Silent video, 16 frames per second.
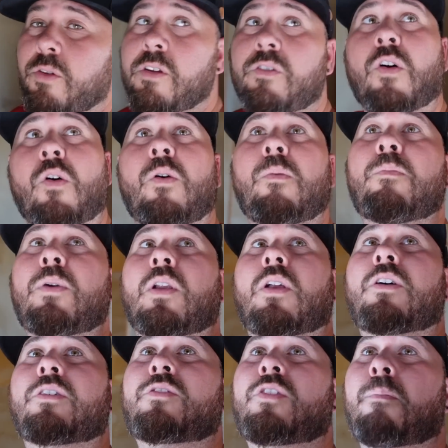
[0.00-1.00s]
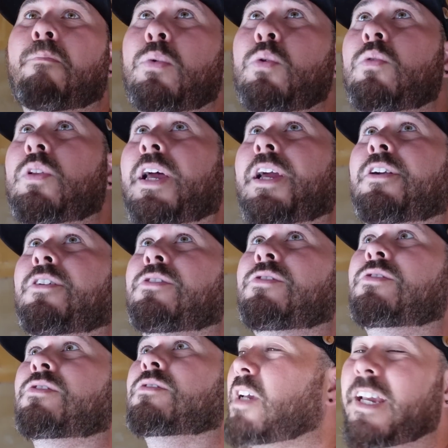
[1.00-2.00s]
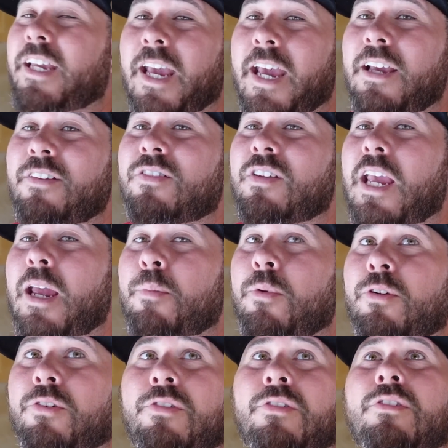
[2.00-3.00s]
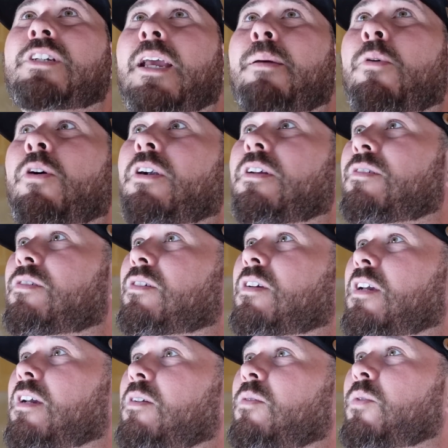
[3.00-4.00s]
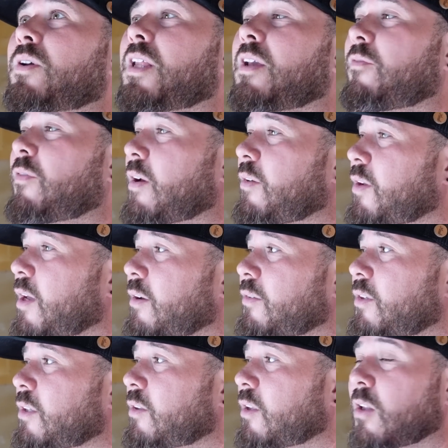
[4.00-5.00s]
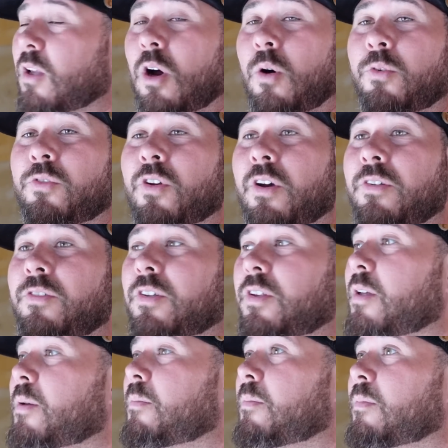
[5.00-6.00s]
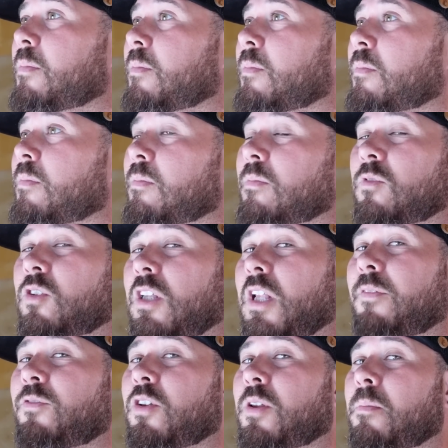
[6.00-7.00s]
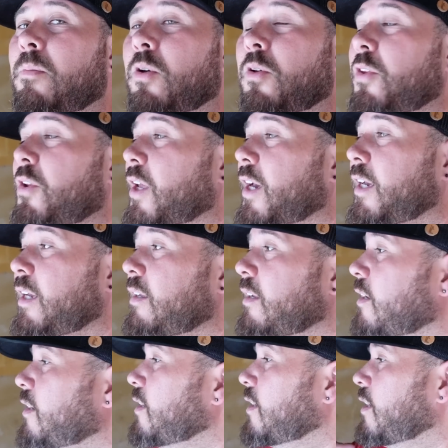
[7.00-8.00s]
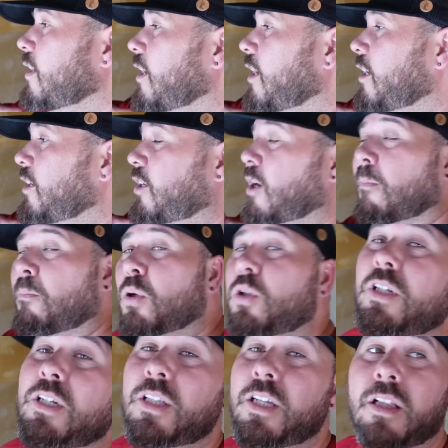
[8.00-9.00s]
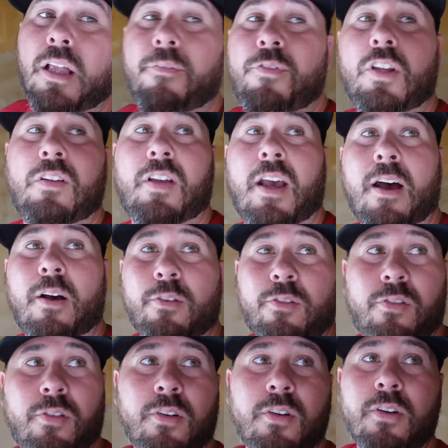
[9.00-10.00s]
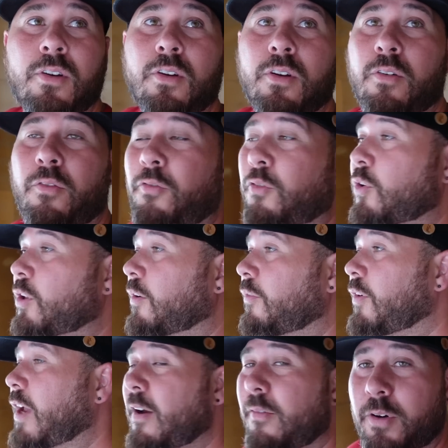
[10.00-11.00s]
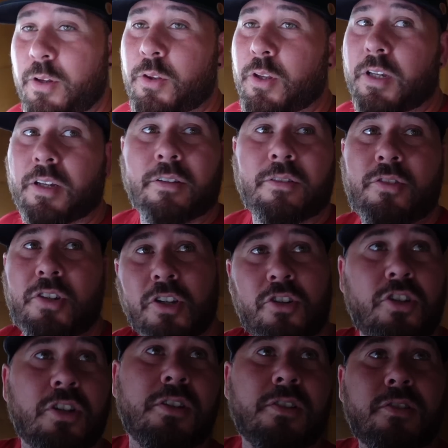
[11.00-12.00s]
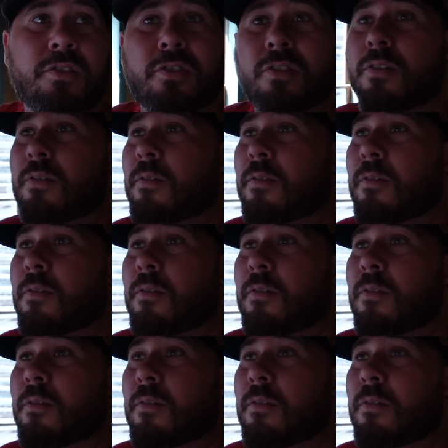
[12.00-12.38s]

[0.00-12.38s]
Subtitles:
this home belonged to bootleggers, aka scammers, scam artists. And when they found out that the law was onto them, they left in the middle of the night and completely left this house full of everything. Dishes,